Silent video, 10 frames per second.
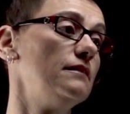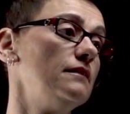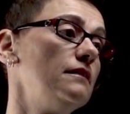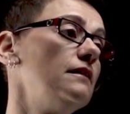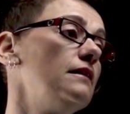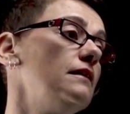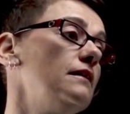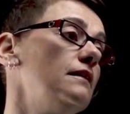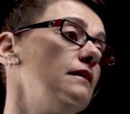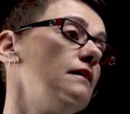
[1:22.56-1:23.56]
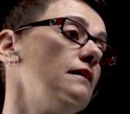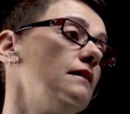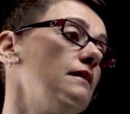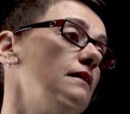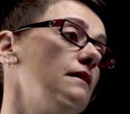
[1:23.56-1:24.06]

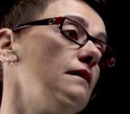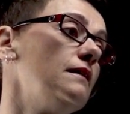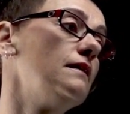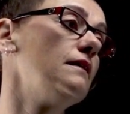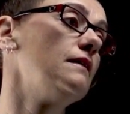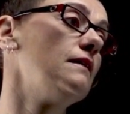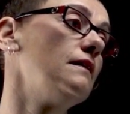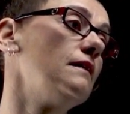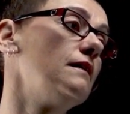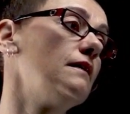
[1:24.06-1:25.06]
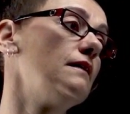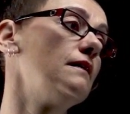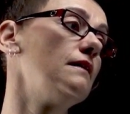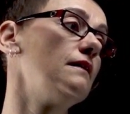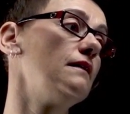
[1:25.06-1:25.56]

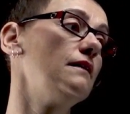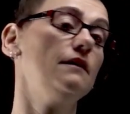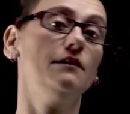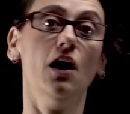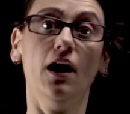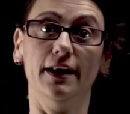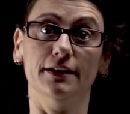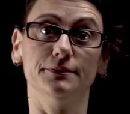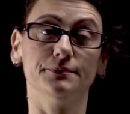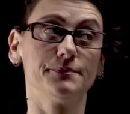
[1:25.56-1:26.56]
Nothing is said.